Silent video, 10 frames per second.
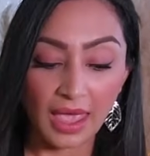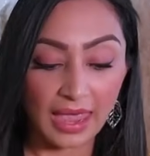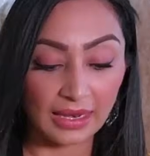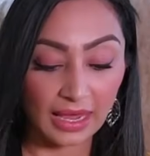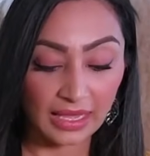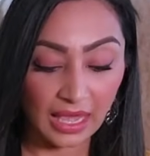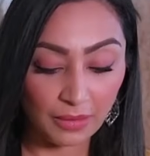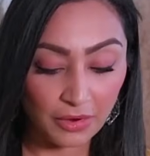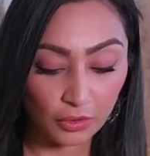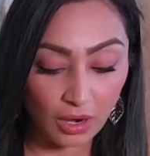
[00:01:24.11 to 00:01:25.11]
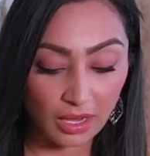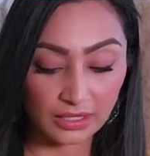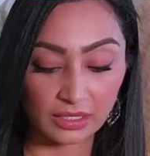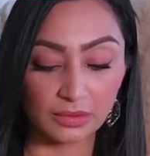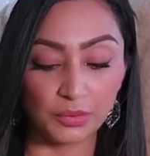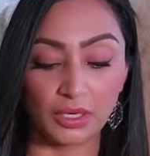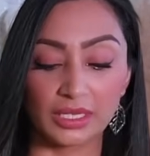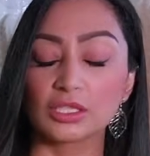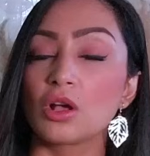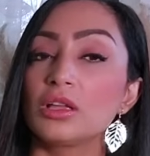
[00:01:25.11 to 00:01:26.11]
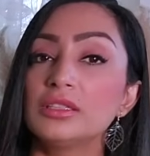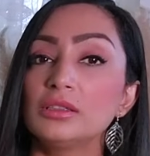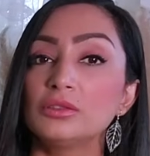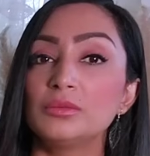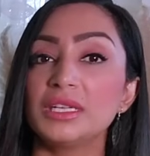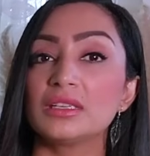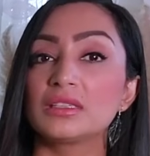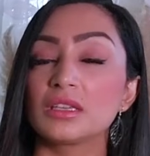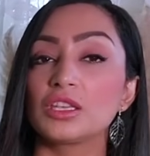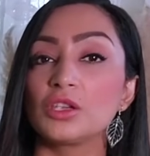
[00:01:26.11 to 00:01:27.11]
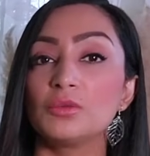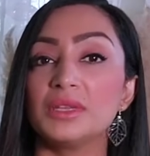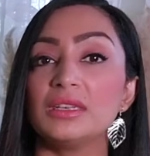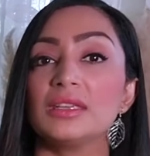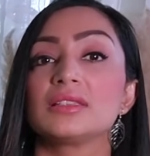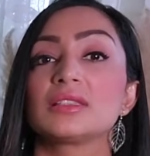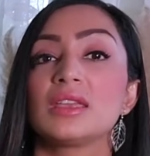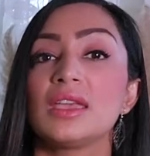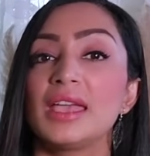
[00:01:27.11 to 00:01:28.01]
And I came across this book. It's called The Luminous Humanness.